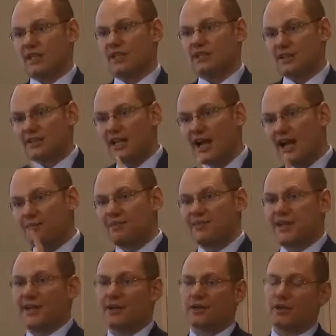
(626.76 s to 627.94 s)
It's the time
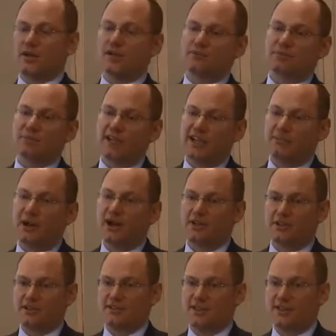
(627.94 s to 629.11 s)
cycle of plant
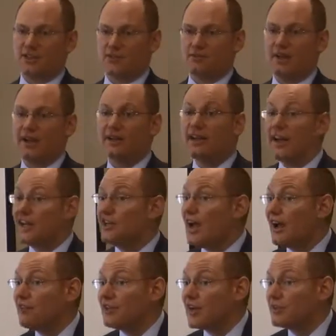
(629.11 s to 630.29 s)
modernization, right? And you
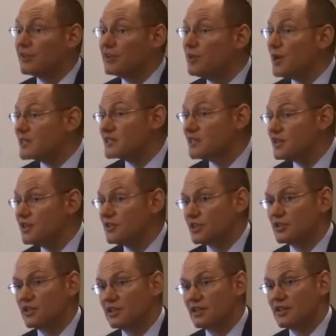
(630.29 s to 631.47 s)
have that with US Steel at the
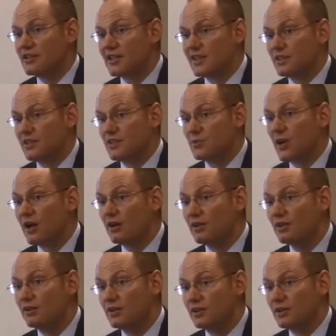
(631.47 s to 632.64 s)
turn of the century as well,
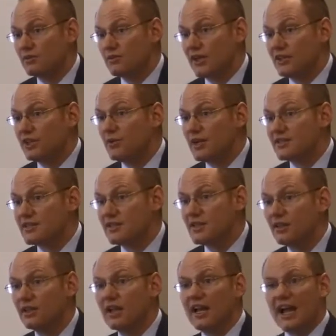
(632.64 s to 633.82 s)
right? US
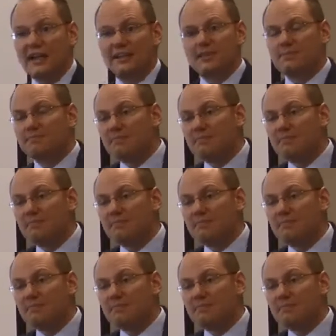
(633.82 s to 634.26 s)
Steel had this